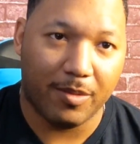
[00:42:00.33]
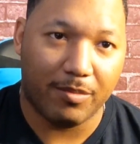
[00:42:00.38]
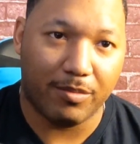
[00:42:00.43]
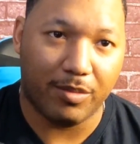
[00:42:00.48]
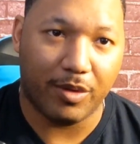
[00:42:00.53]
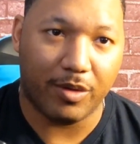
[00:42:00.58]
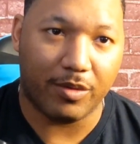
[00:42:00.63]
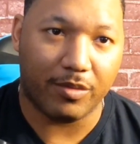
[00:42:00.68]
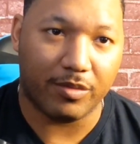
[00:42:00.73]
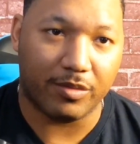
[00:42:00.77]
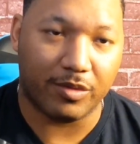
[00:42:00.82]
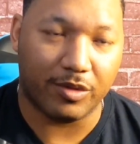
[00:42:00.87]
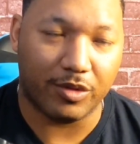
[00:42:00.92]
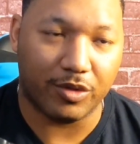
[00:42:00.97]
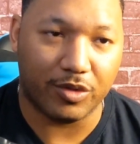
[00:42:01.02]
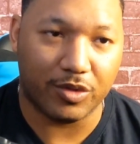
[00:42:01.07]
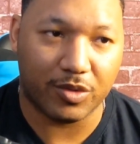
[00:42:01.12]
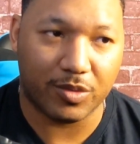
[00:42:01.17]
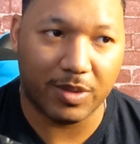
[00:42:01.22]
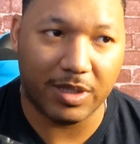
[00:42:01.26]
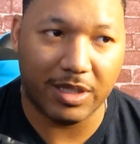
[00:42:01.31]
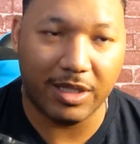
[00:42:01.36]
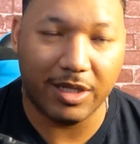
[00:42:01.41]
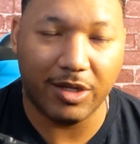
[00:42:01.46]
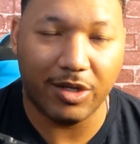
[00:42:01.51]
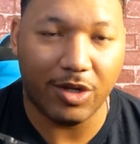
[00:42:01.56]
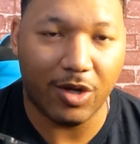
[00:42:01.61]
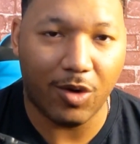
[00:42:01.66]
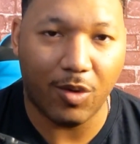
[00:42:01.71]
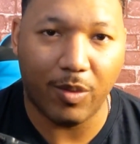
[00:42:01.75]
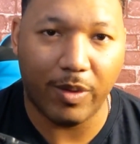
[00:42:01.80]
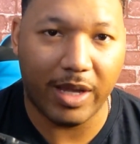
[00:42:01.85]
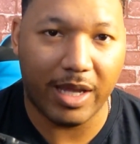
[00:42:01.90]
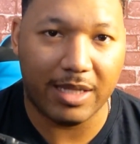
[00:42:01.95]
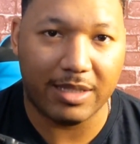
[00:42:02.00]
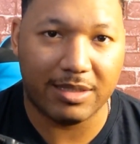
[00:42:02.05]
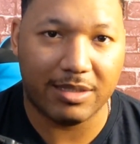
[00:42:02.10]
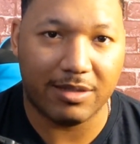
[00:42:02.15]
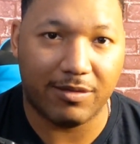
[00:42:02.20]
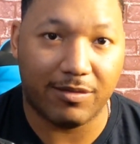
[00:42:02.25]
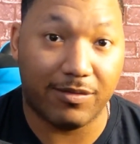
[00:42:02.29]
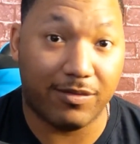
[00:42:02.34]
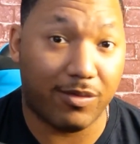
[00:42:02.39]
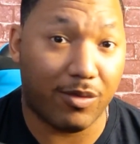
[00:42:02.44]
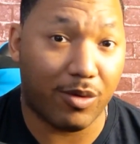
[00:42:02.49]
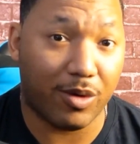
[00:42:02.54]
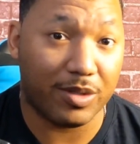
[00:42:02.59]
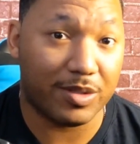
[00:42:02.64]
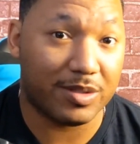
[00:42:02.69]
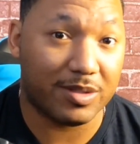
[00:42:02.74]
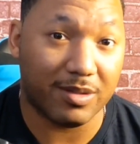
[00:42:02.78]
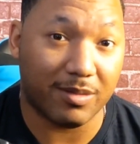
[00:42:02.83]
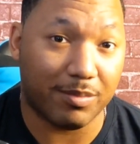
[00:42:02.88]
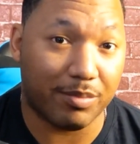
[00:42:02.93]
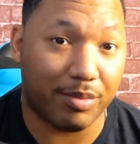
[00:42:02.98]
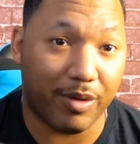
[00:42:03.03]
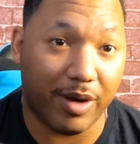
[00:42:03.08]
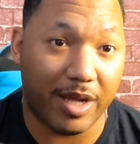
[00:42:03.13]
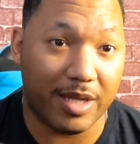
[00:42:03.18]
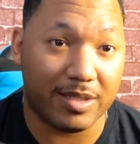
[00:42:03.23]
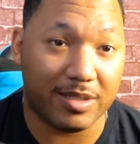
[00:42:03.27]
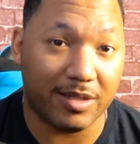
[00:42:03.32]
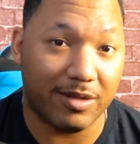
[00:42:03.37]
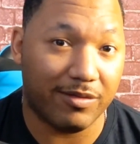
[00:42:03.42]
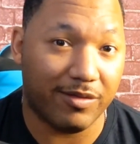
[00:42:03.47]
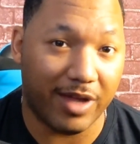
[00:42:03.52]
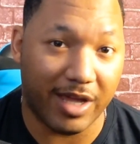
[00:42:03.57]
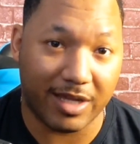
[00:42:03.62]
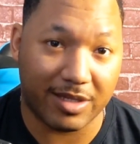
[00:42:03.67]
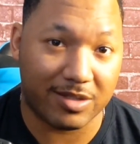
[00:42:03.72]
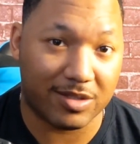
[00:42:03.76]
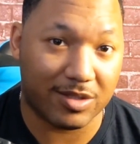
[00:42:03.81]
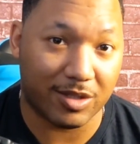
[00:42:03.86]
But there's really no way to force the price of eggs